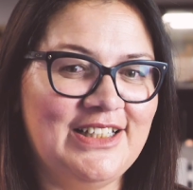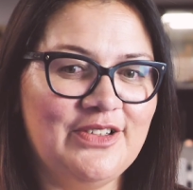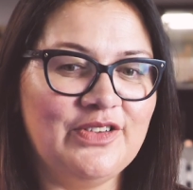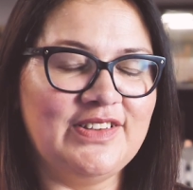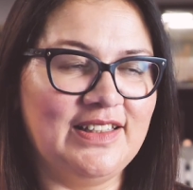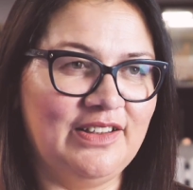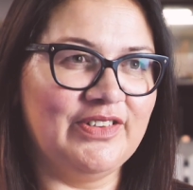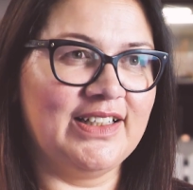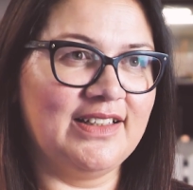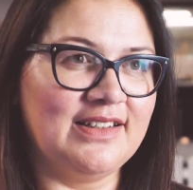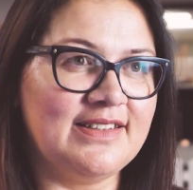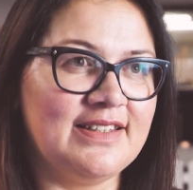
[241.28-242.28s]
was
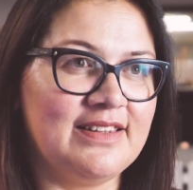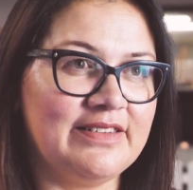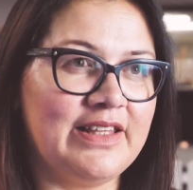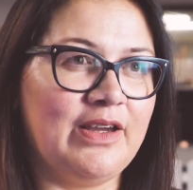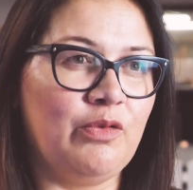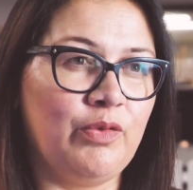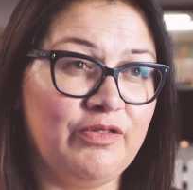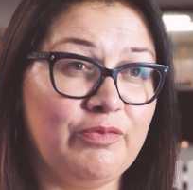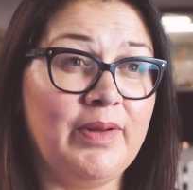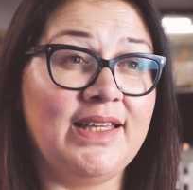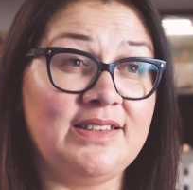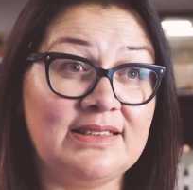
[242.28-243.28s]
evidence that
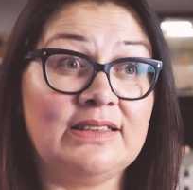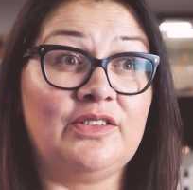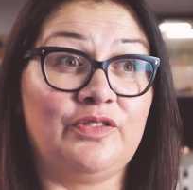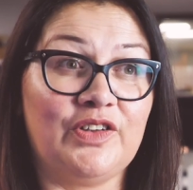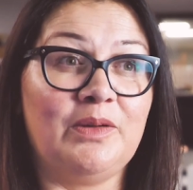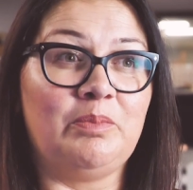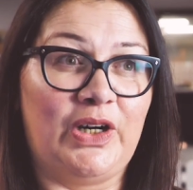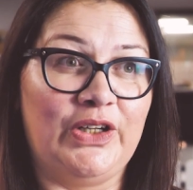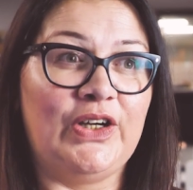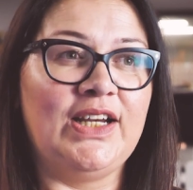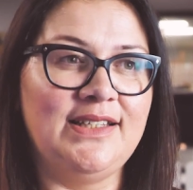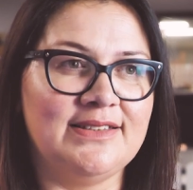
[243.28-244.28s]
we've made significant
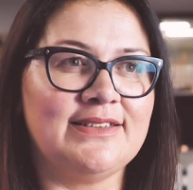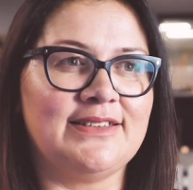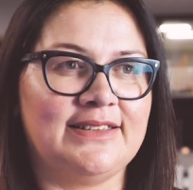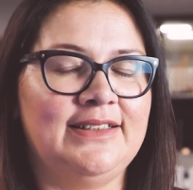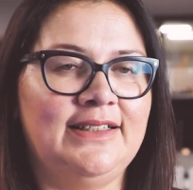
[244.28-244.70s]
progress.